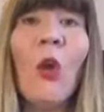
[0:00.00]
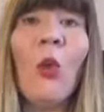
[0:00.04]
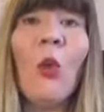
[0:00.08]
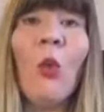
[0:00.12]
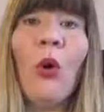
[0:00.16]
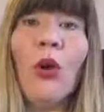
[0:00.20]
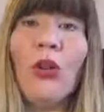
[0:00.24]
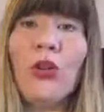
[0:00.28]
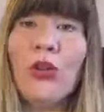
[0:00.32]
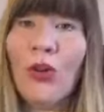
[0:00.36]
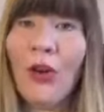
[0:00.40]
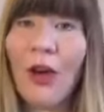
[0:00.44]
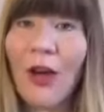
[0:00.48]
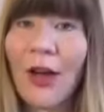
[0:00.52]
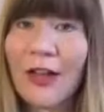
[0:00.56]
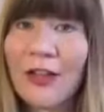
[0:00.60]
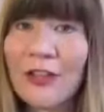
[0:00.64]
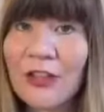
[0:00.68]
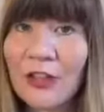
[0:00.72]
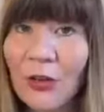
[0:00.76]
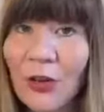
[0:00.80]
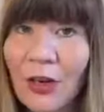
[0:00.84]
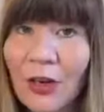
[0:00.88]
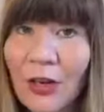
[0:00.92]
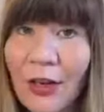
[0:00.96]
what your
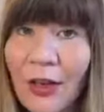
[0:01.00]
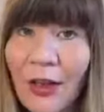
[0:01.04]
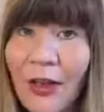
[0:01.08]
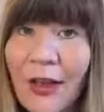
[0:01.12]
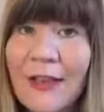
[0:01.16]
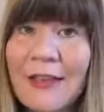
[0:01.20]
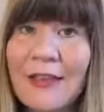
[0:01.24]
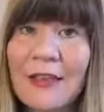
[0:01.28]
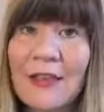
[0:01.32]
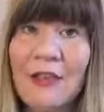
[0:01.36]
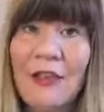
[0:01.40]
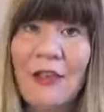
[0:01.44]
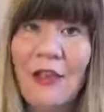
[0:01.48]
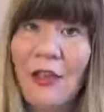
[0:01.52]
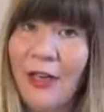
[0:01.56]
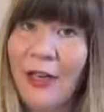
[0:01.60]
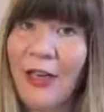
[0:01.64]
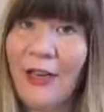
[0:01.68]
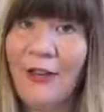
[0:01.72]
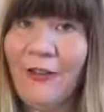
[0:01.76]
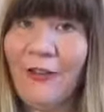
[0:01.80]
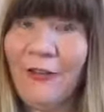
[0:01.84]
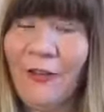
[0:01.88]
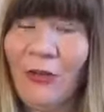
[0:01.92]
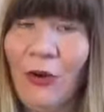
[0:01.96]
ideal clients are
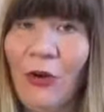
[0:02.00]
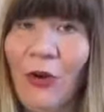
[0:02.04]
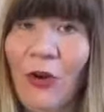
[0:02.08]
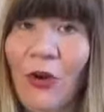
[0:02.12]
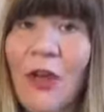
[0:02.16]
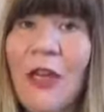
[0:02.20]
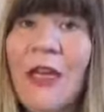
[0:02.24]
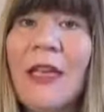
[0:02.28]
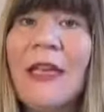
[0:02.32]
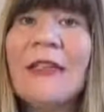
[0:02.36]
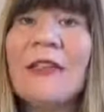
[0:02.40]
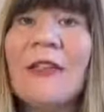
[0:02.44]
looking for.